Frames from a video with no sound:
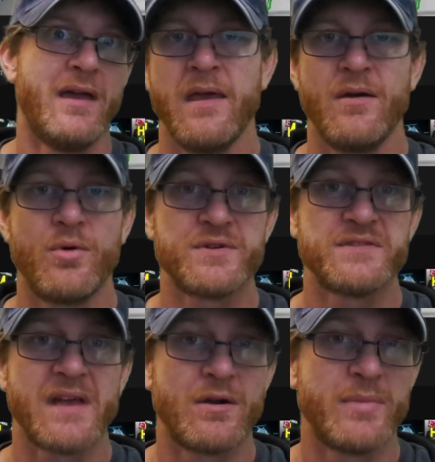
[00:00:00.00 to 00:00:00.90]
horses
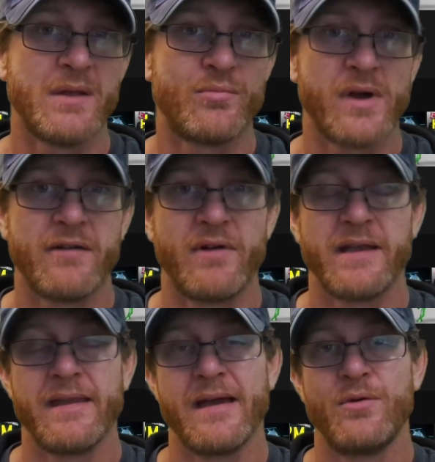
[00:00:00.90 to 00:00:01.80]
that are being bred right
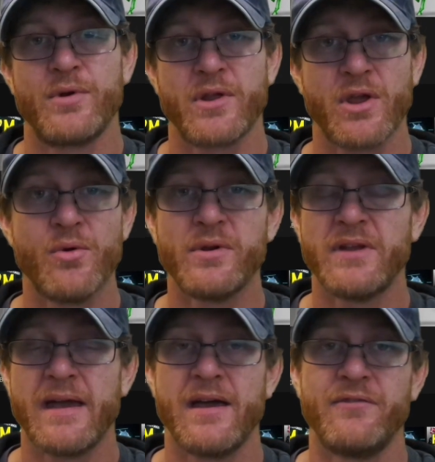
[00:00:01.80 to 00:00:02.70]
now are going to
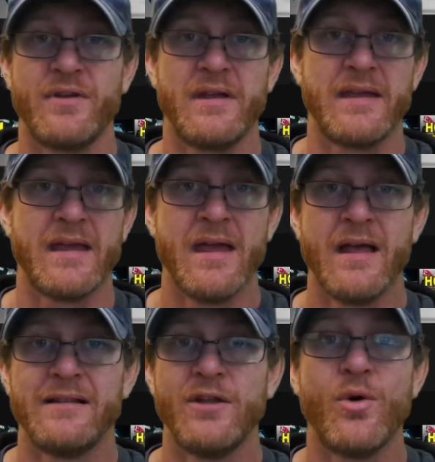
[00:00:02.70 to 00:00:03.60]
have a
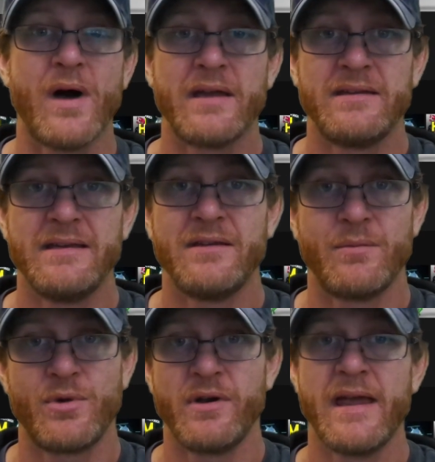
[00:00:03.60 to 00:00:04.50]
low ID
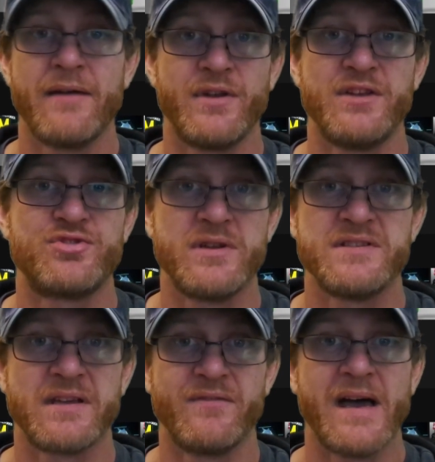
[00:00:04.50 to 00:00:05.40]
number and have an
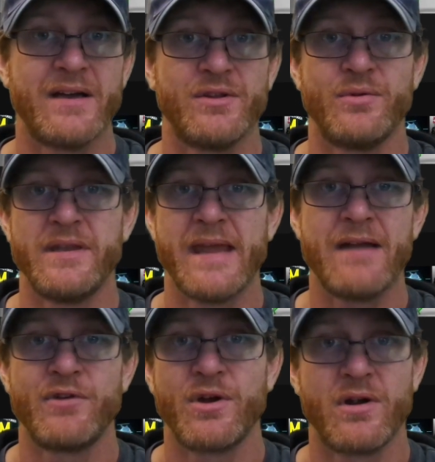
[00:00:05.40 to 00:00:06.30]
intrinsic value in that
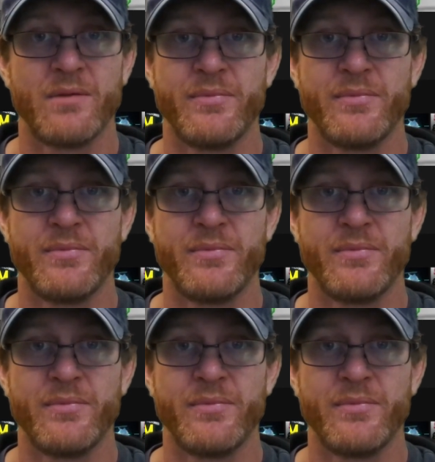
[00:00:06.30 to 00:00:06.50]
regard,